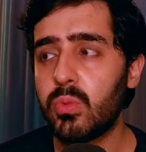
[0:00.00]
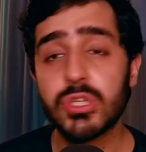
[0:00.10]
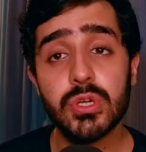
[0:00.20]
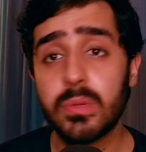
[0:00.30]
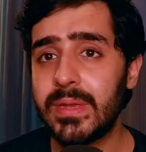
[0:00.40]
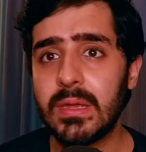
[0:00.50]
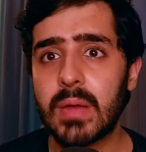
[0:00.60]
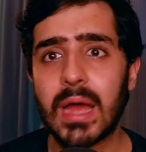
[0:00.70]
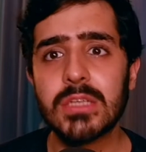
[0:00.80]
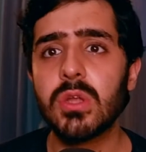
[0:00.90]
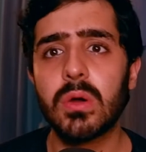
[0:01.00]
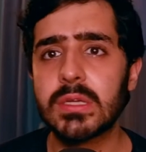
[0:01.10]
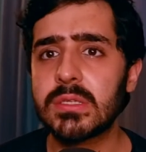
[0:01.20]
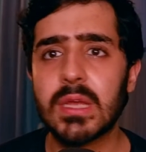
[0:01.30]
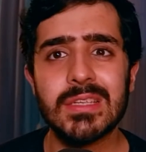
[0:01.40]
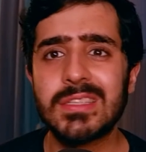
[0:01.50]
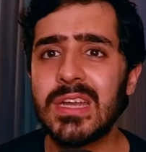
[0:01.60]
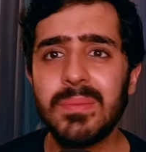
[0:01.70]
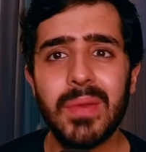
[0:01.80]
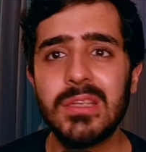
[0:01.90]
which could be as long as
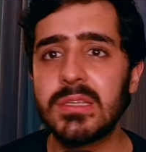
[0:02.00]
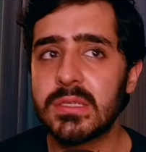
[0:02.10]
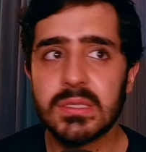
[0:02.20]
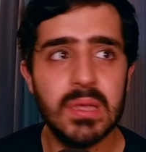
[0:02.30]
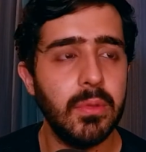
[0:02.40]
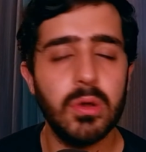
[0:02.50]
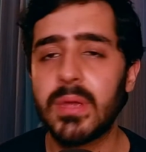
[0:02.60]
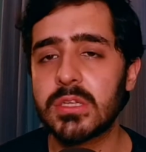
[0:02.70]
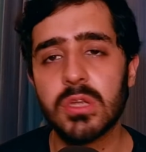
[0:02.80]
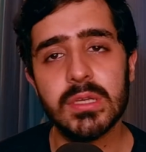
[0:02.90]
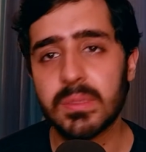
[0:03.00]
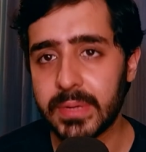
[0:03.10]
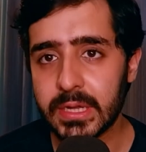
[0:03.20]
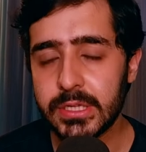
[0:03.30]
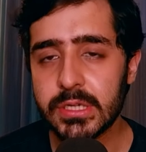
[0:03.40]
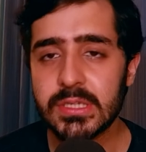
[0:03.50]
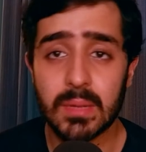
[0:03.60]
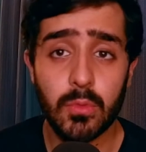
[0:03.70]
30 pages. Some could be as long as a page.